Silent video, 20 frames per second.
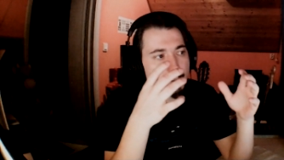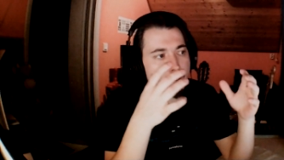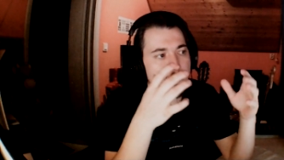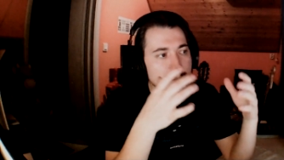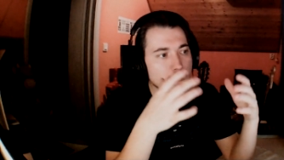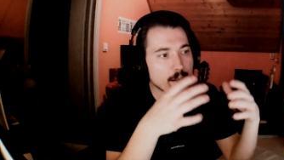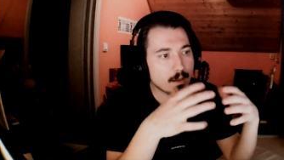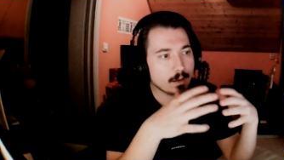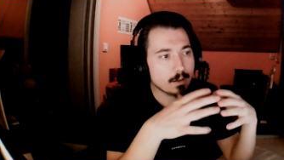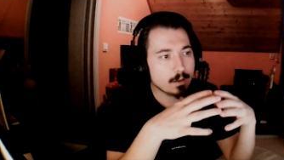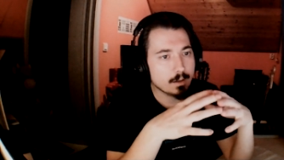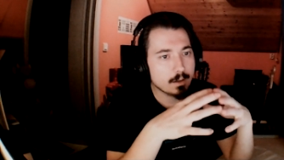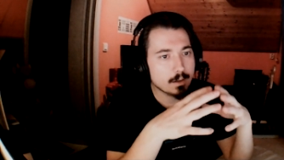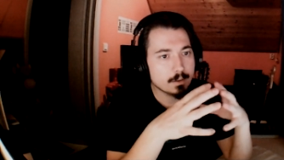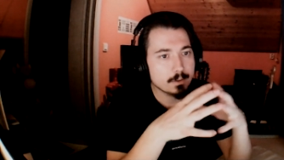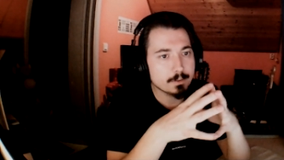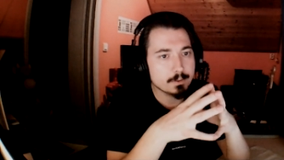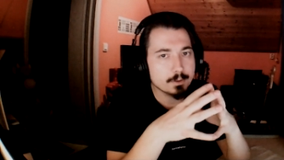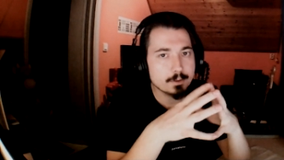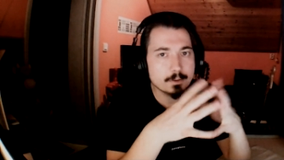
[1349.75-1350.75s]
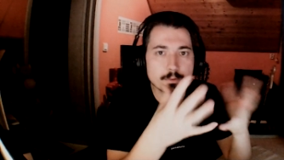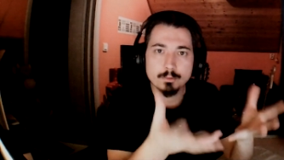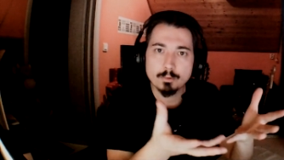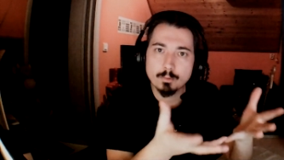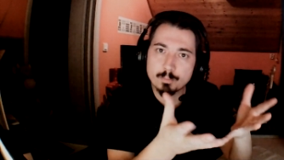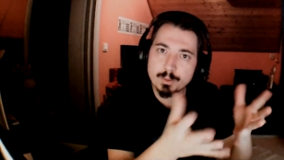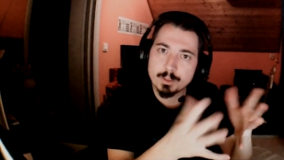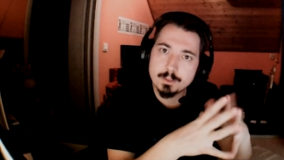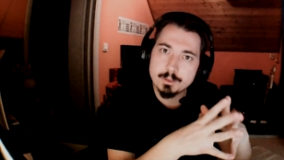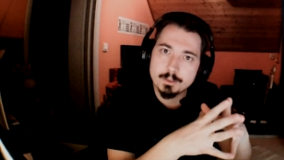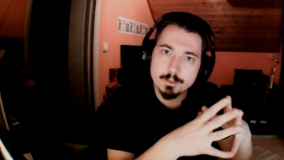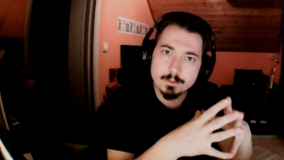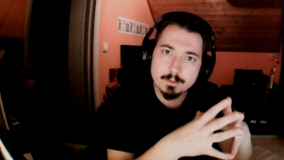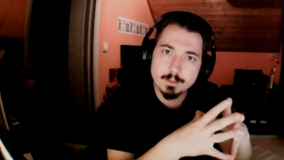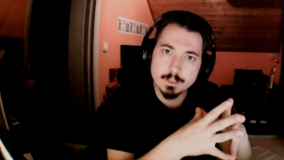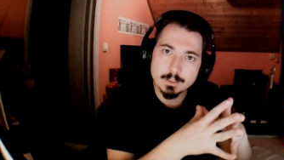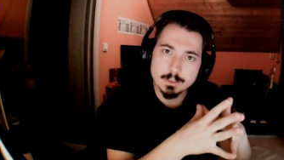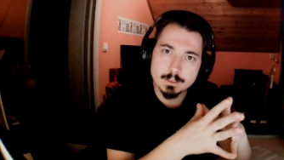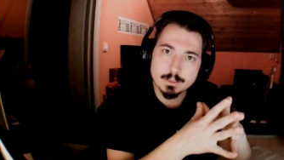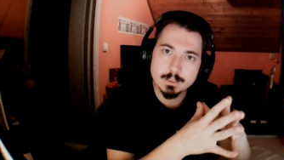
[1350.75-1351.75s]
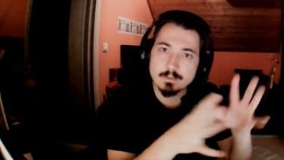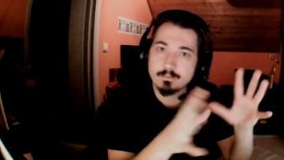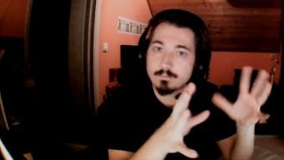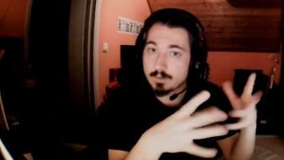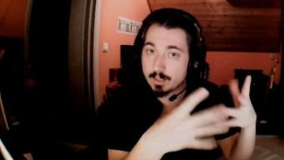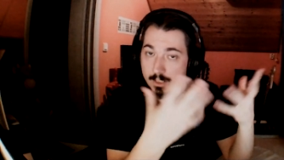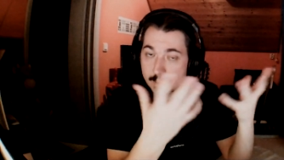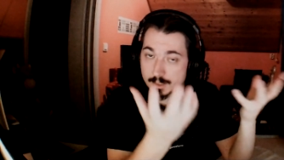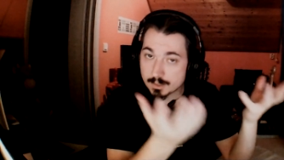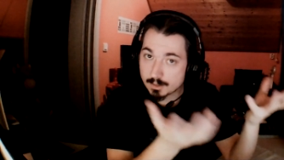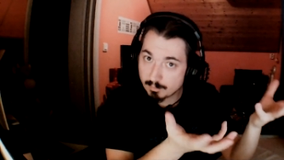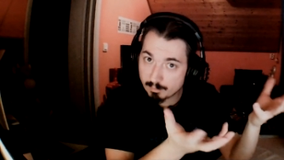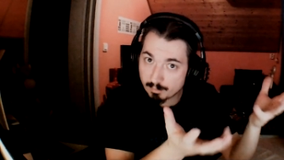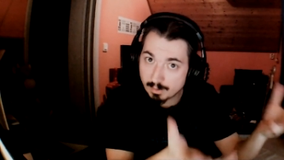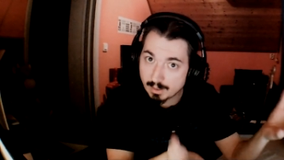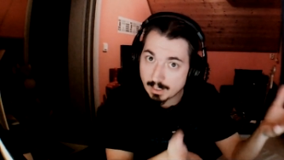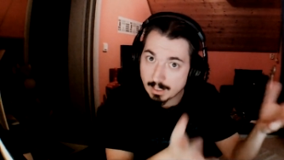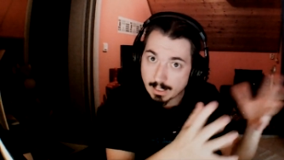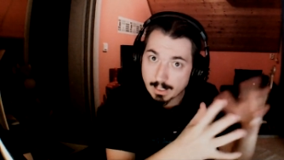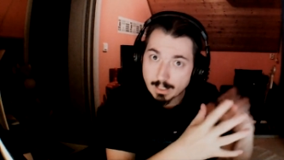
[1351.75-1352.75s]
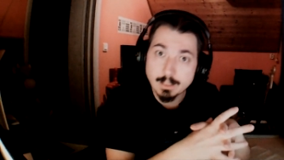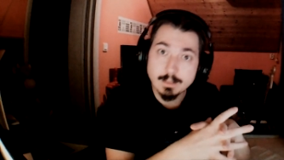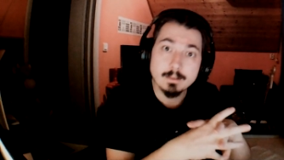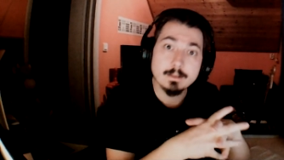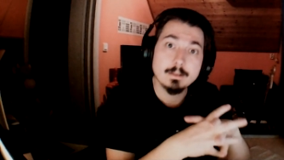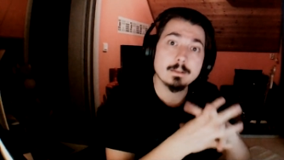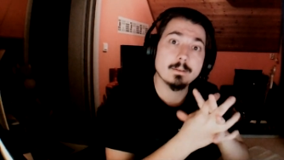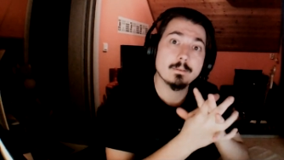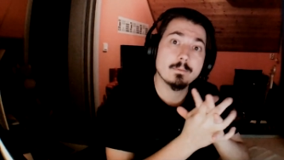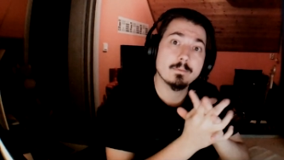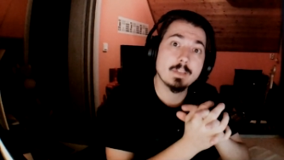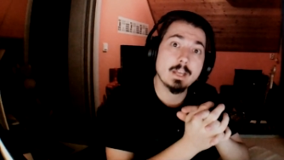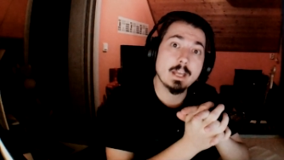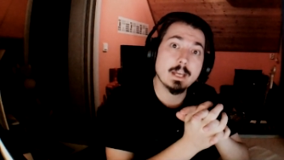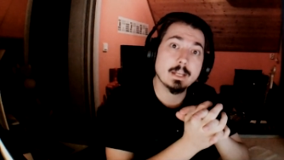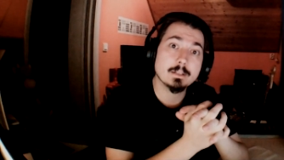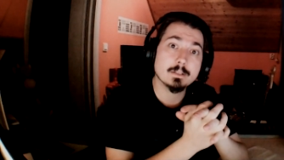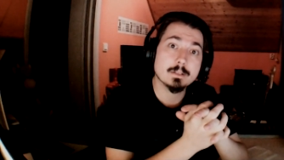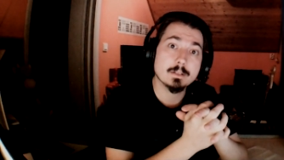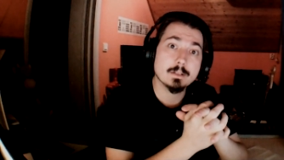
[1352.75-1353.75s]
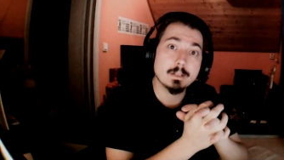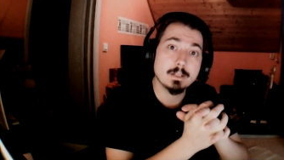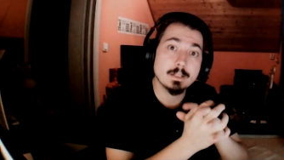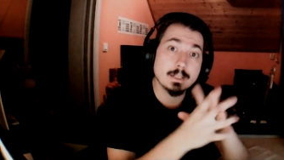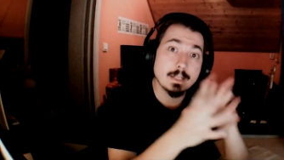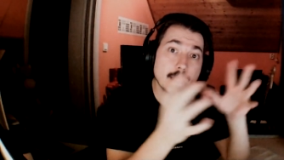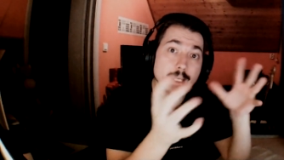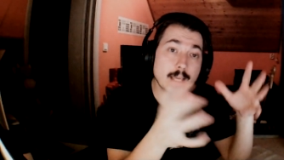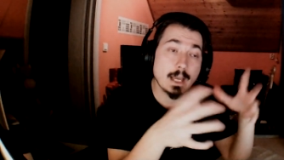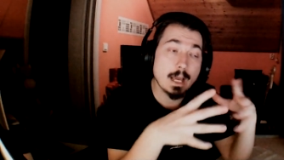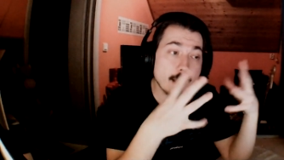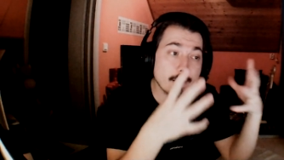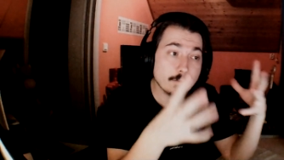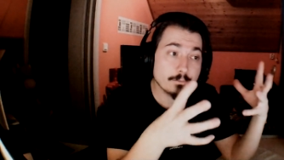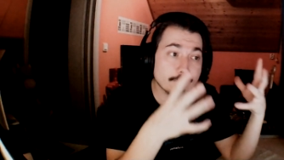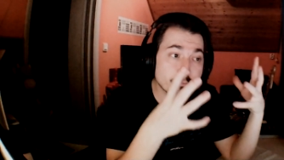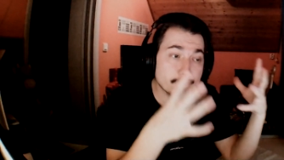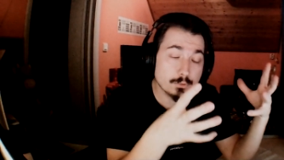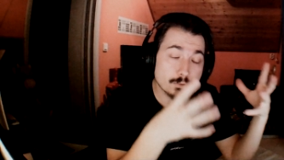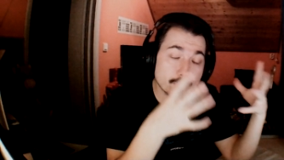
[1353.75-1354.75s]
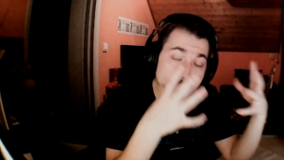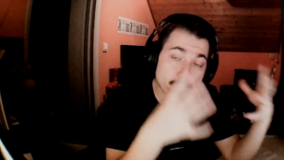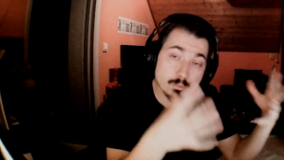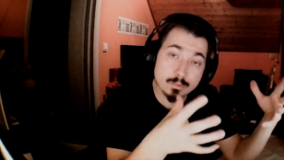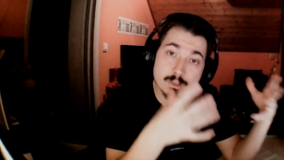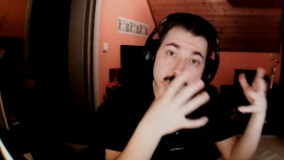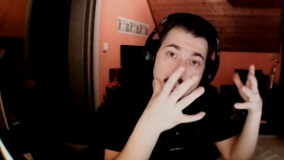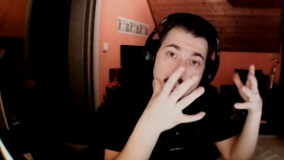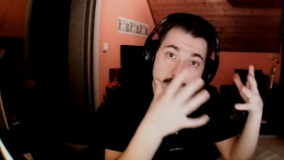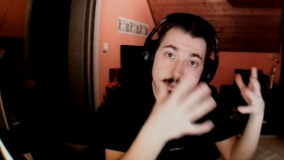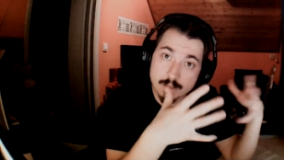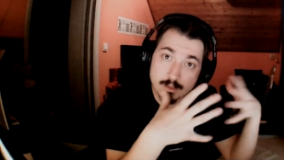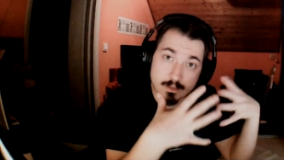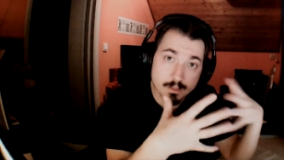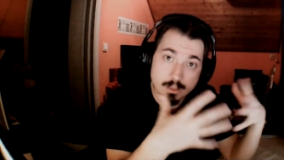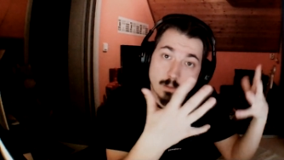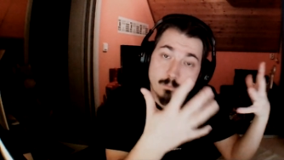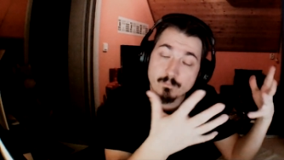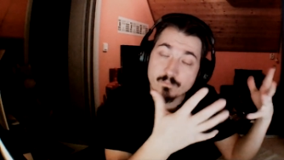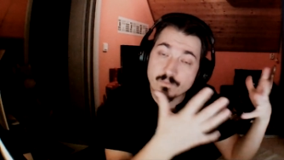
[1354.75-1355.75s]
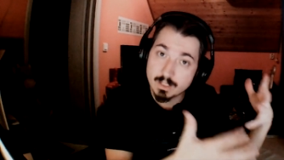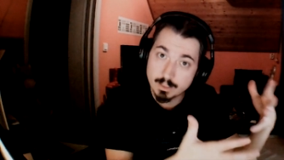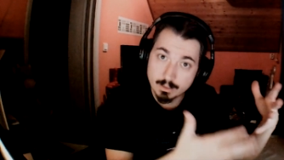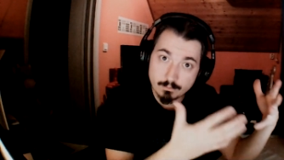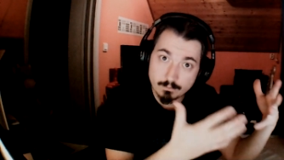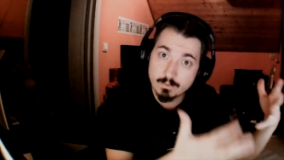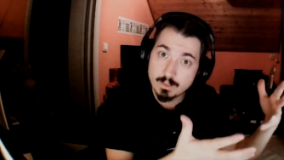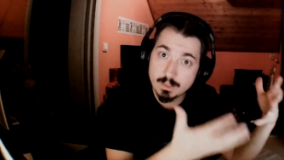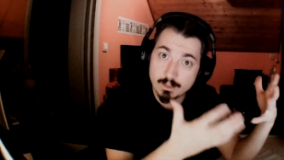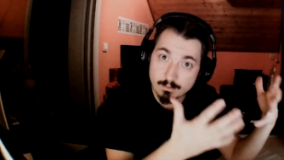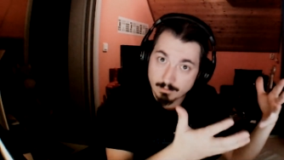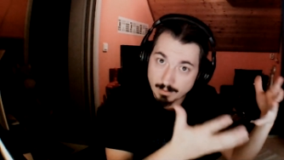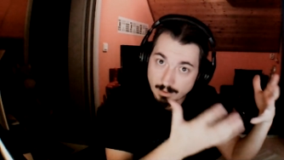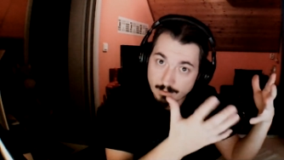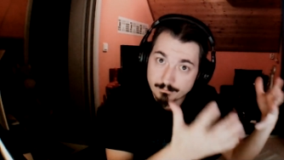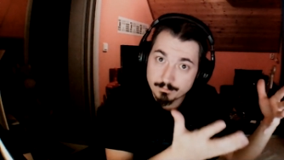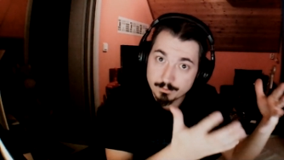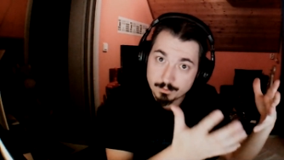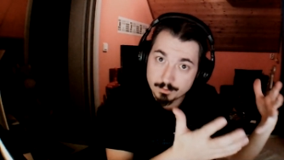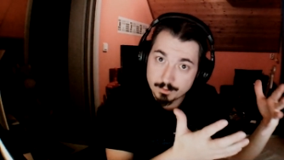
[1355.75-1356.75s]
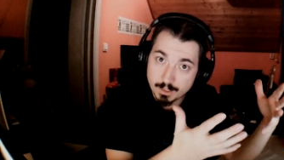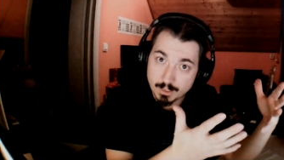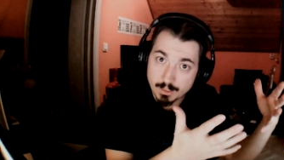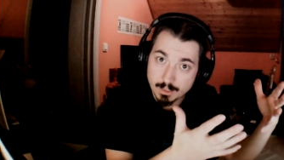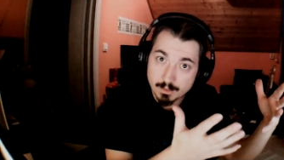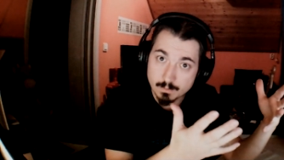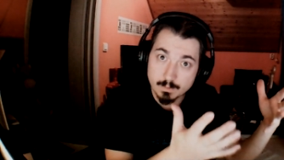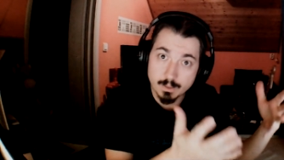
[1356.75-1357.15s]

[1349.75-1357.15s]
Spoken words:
the European Union devised a plan that they have to do something with the refugees.